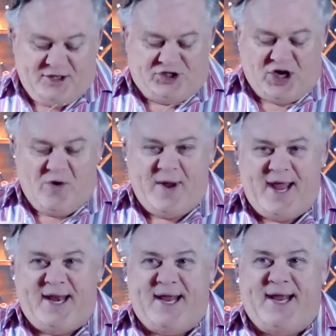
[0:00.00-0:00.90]
So
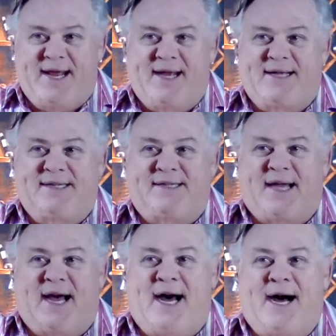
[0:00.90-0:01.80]
it
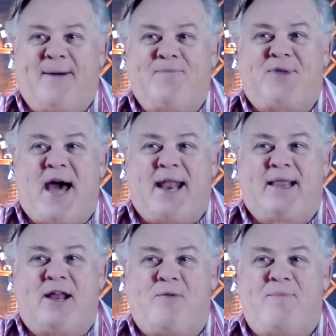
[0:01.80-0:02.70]
is um, got a
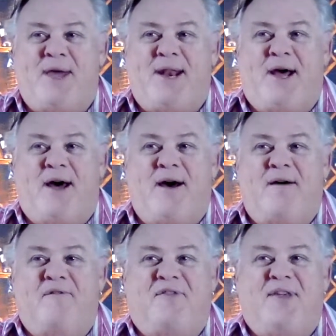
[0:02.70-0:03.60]
little bit
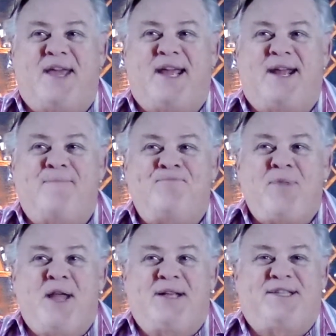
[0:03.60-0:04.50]
of the
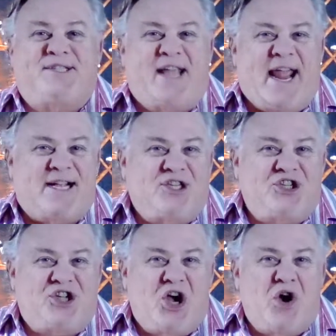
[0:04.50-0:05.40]

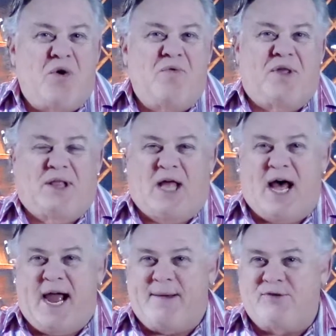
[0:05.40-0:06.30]
sandstone, the
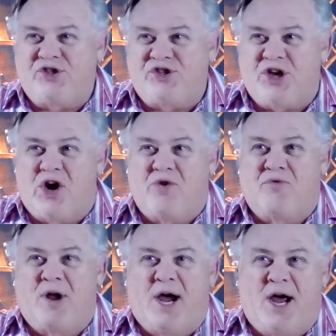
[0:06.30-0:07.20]

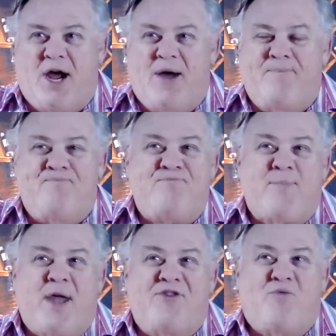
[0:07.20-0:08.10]
limestone, um,
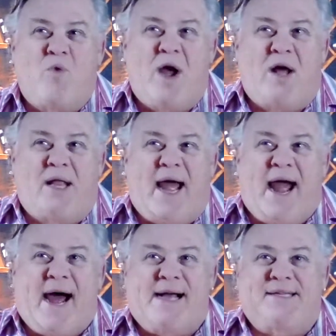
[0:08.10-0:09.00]
as well
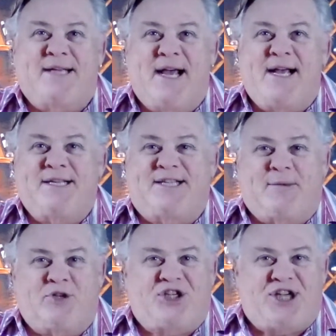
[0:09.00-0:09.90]
as
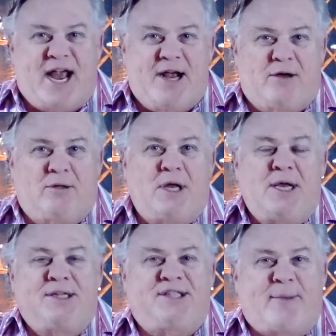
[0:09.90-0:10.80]
some shale,
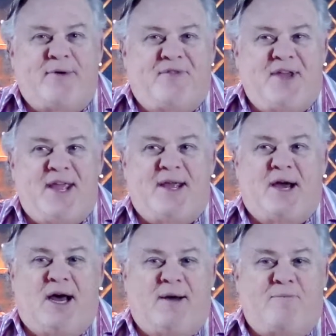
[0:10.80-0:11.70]
some of the
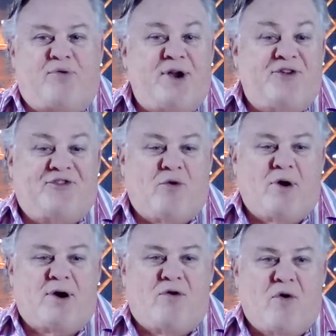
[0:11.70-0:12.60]
um,
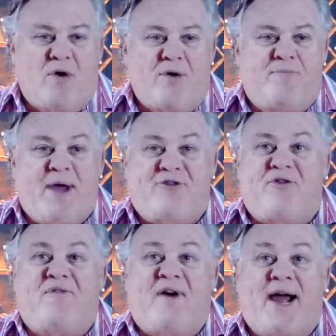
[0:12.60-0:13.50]
prehistoric or
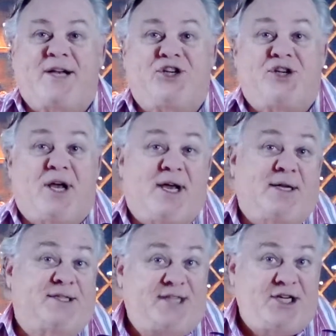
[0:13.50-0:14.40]
petrified
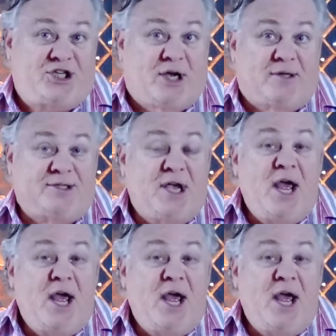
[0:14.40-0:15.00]
uh, seashells.